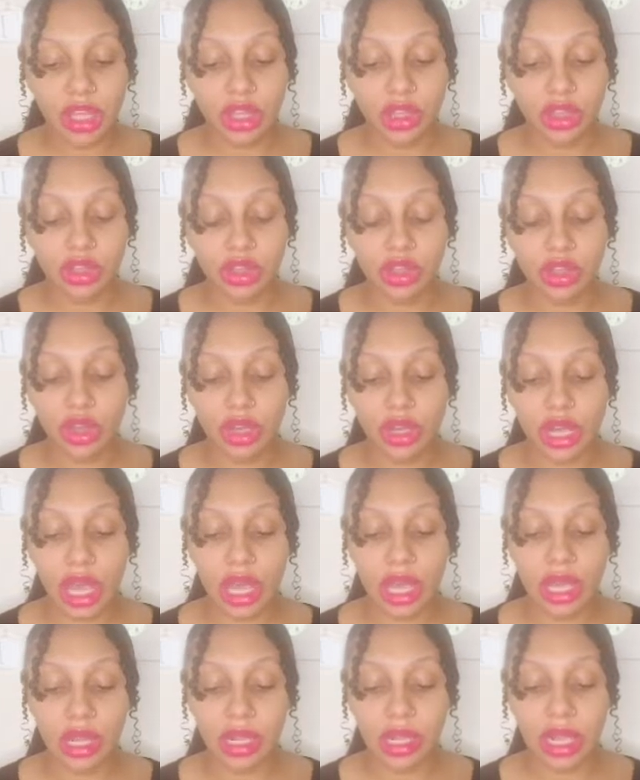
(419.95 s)
you're not
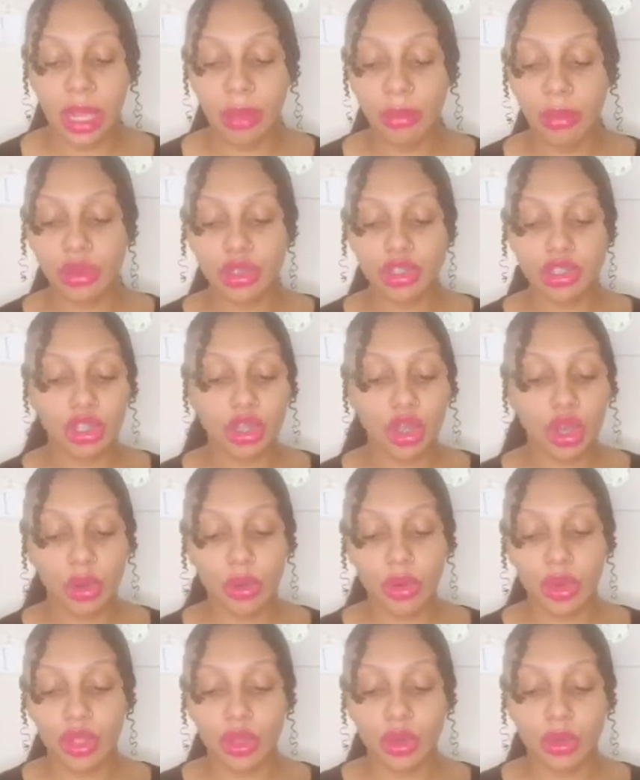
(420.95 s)
able to go where
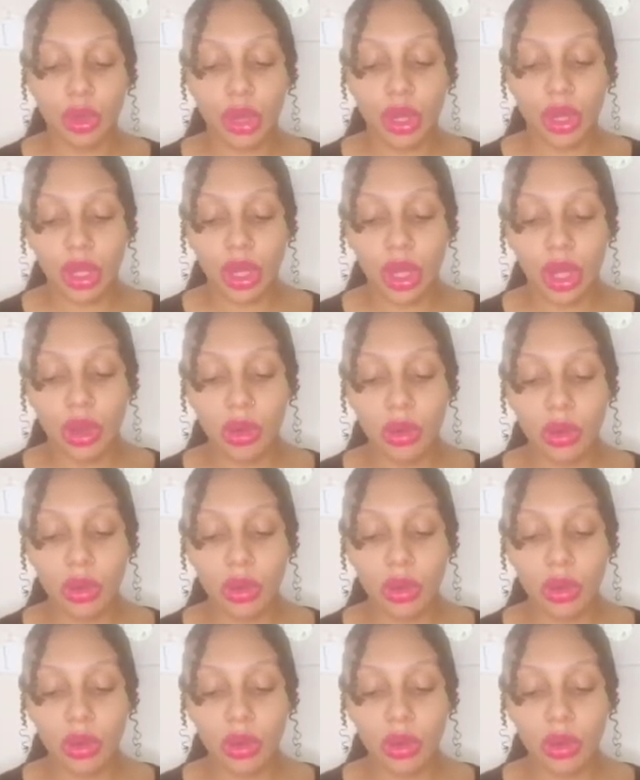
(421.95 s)
you want to go